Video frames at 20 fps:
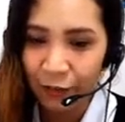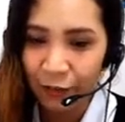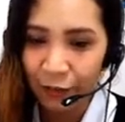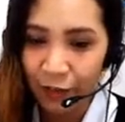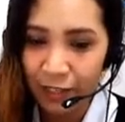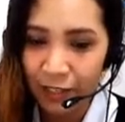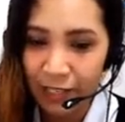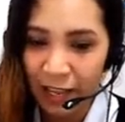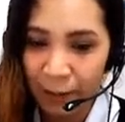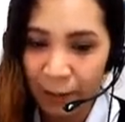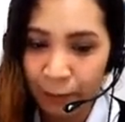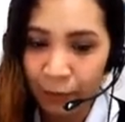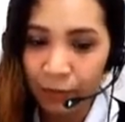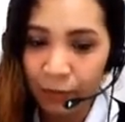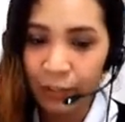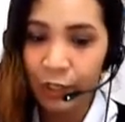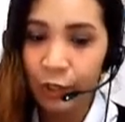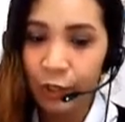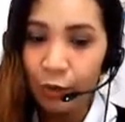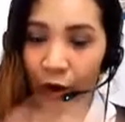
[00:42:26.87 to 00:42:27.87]
For example,
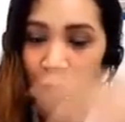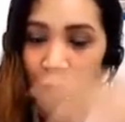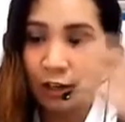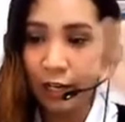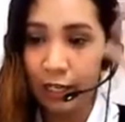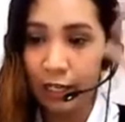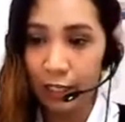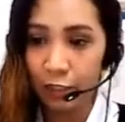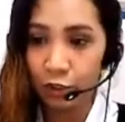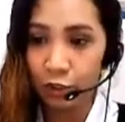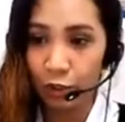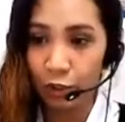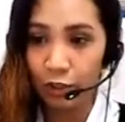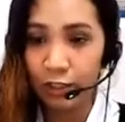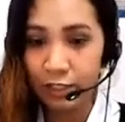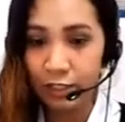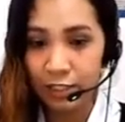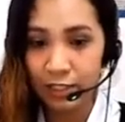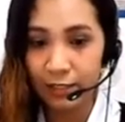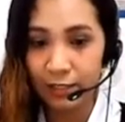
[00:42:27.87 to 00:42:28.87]
you are an
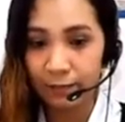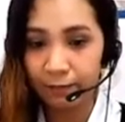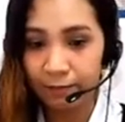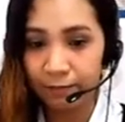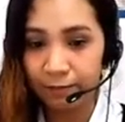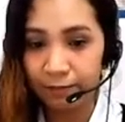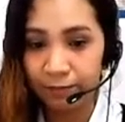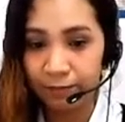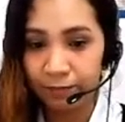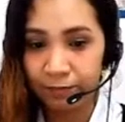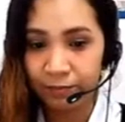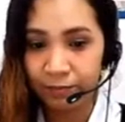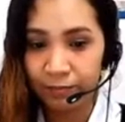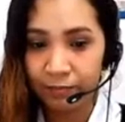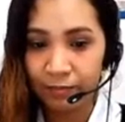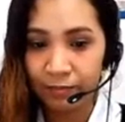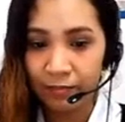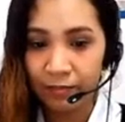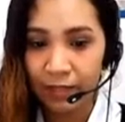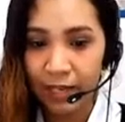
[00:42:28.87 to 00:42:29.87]
adult
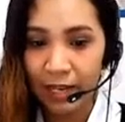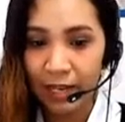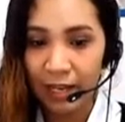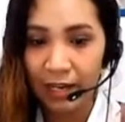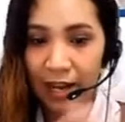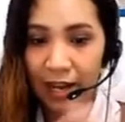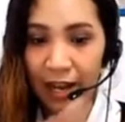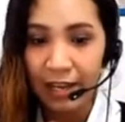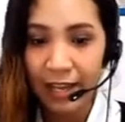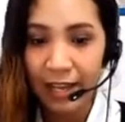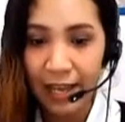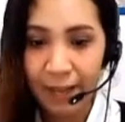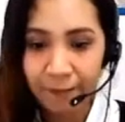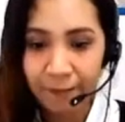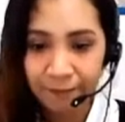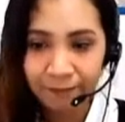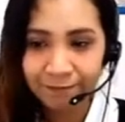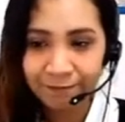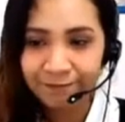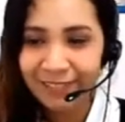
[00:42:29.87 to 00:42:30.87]
and I
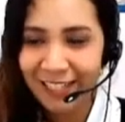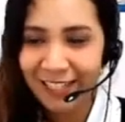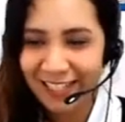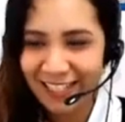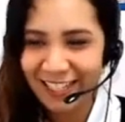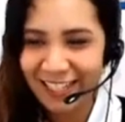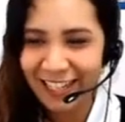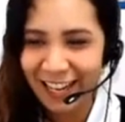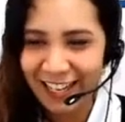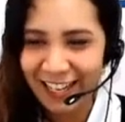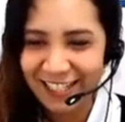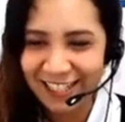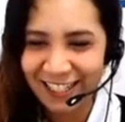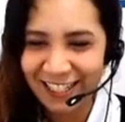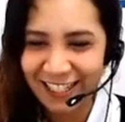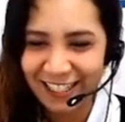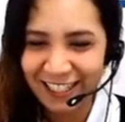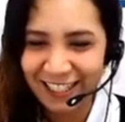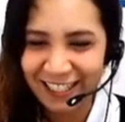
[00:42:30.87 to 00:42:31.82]
am a teenager.